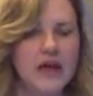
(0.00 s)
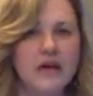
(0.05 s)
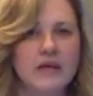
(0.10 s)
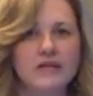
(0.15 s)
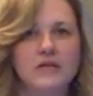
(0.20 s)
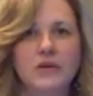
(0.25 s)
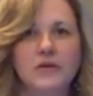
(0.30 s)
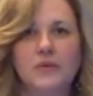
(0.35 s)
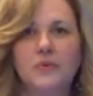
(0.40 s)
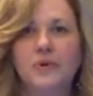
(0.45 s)

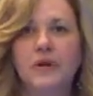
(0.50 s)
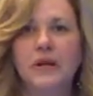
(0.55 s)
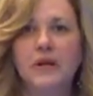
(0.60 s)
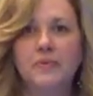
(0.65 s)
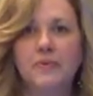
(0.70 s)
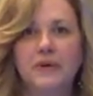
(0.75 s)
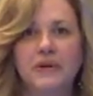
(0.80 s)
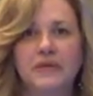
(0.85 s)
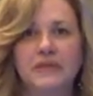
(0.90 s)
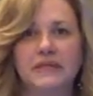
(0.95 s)
So 3D
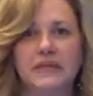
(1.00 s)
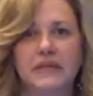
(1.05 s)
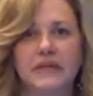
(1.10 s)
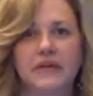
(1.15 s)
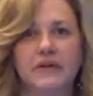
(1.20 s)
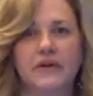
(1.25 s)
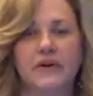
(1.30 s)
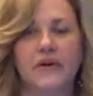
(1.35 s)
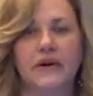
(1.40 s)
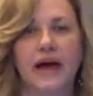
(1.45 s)
printing,
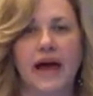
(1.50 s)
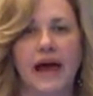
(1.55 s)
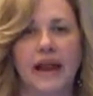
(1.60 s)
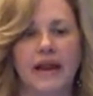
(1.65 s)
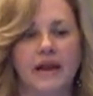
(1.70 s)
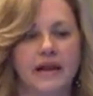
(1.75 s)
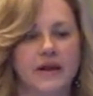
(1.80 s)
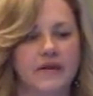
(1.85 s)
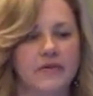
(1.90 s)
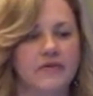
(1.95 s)
or
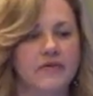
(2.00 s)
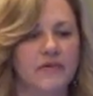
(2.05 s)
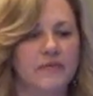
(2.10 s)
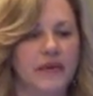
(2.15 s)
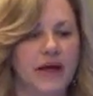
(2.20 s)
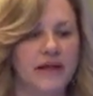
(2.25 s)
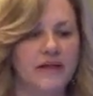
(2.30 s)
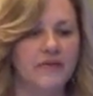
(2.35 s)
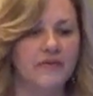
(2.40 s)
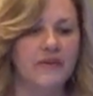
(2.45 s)
additive
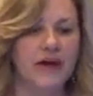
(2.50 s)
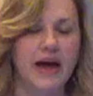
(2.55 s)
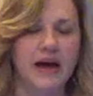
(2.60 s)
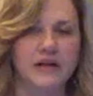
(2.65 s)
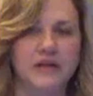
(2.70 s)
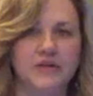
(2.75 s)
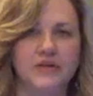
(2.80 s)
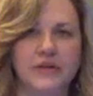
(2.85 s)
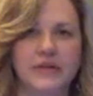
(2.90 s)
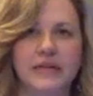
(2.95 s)

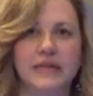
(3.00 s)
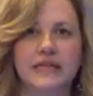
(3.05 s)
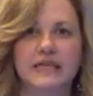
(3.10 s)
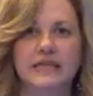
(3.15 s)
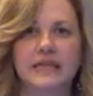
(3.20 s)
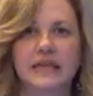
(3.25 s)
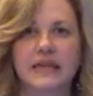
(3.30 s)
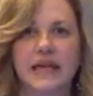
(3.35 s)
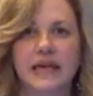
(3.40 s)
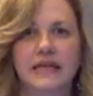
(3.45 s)
manufacturing, is
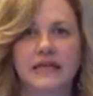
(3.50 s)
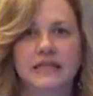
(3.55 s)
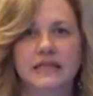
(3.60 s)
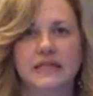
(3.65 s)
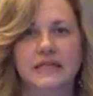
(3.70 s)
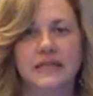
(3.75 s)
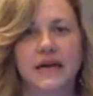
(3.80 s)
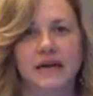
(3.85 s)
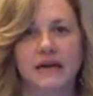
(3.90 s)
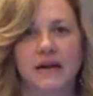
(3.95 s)
the
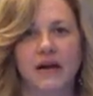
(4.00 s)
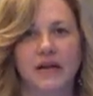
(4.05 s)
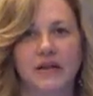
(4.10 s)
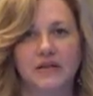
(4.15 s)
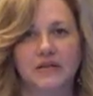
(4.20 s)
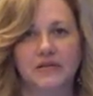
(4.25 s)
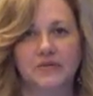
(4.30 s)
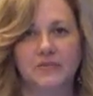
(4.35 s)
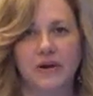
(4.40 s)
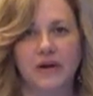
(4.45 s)
next
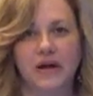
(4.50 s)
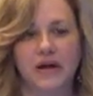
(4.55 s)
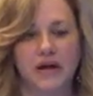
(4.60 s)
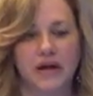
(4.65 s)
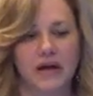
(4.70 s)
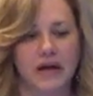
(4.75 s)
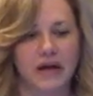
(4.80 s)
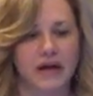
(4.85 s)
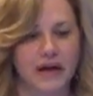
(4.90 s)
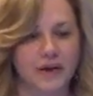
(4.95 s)
technology
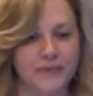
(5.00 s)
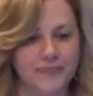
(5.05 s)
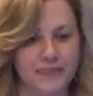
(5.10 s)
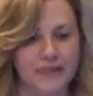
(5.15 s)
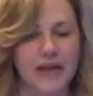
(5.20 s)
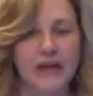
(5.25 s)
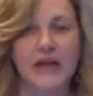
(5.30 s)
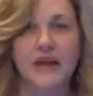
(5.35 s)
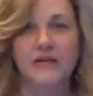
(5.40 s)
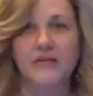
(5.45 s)

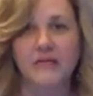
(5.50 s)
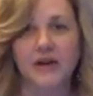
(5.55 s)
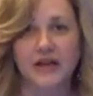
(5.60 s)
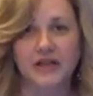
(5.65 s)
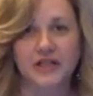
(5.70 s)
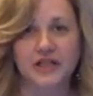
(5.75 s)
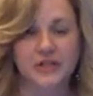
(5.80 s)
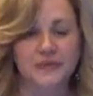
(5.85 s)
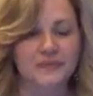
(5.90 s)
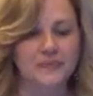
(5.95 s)

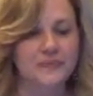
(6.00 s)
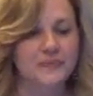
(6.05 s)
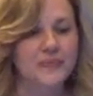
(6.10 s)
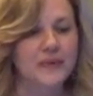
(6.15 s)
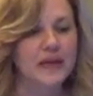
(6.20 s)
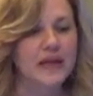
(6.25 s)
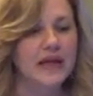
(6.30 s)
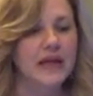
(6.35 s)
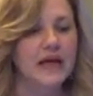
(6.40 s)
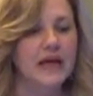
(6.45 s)
innovation.
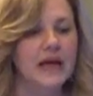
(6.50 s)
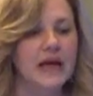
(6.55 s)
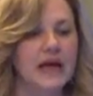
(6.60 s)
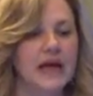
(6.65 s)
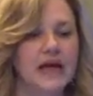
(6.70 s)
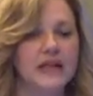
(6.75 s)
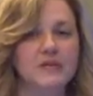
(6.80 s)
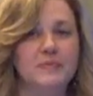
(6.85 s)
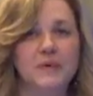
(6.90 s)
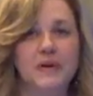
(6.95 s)

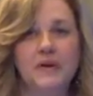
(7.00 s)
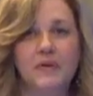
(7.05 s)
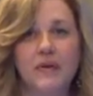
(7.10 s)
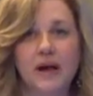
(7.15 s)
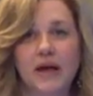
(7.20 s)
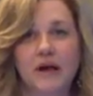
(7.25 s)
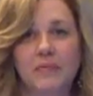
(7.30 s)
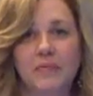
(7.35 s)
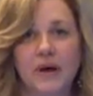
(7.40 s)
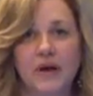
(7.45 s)
It's been
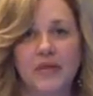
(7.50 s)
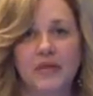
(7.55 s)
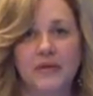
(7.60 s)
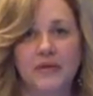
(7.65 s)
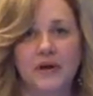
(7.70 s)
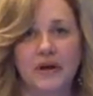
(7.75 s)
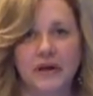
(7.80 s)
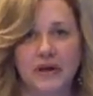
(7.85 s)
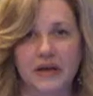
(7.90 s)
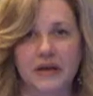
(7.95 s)
around about
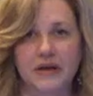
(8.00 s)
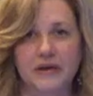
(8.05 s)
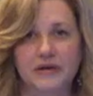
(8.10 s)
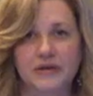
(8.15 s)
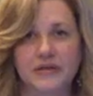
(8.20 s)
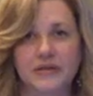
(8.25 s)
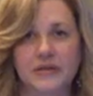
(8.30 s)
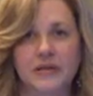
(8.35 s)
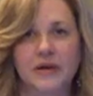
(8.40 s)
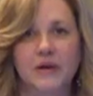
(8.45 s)
30
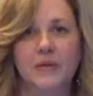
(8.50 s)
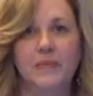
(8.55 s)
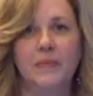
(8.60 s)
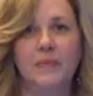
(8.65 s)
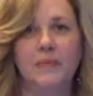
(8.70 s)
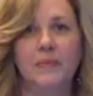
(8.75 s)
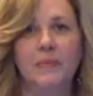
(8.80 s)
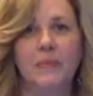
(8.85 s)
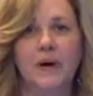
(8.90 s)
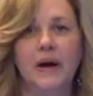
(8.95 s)
years.
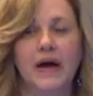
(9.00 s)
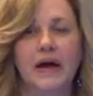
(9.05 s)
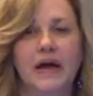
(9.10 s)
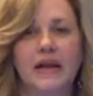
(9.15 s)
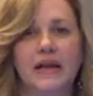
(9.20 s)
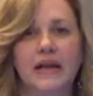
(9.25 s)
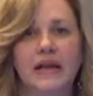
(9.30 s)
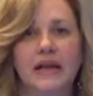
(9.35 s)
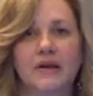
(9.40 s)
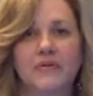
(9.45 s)
But
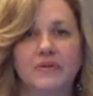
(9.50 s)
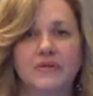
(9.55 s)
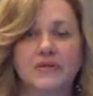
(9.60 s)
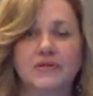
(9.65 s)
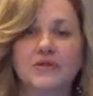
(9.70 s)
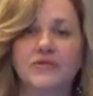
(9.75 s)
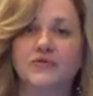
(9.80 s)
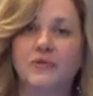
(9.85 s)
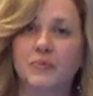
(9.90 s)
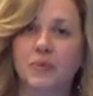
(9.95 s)
it was
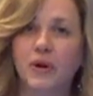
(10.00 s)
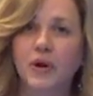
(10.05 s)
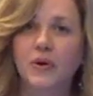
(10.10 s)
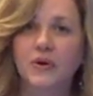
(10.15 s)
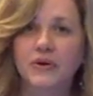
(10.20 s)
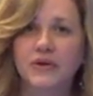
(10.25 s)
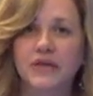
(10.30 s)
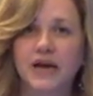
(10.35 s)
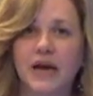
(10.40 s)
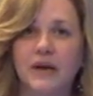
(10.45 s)
used for
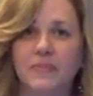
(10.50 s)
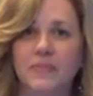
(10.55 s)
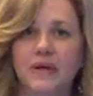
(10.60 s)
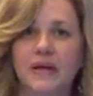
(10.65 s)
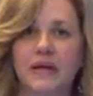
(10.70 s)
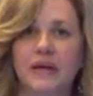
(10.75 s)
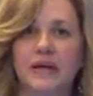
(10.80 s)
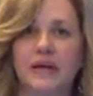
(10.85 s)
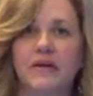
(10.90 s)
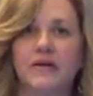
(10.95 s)
prototyping